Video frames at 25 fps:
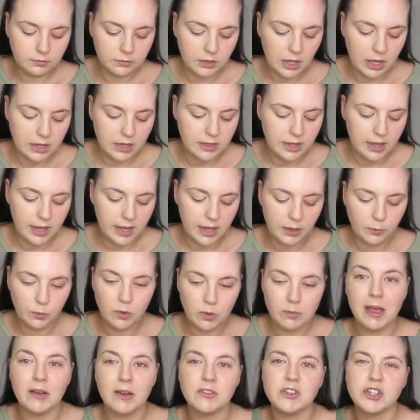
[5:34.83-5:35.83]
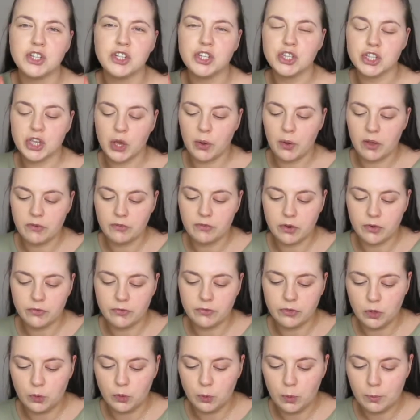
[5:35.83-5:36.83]
And then we may have to just go over a
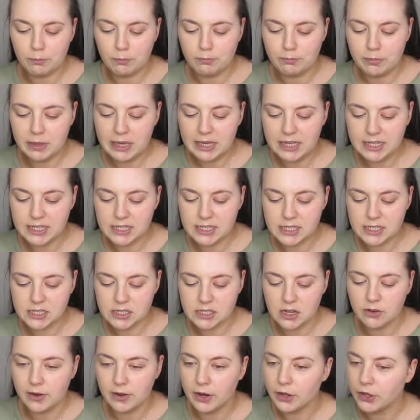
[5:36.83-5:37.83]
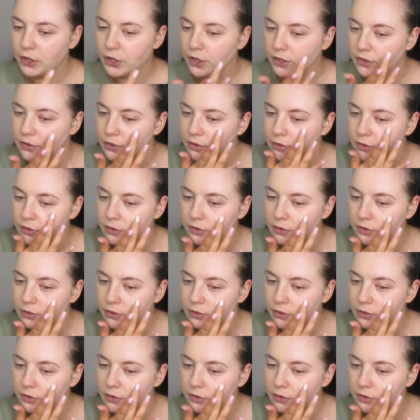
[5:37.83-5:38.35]
few bits, I reckon.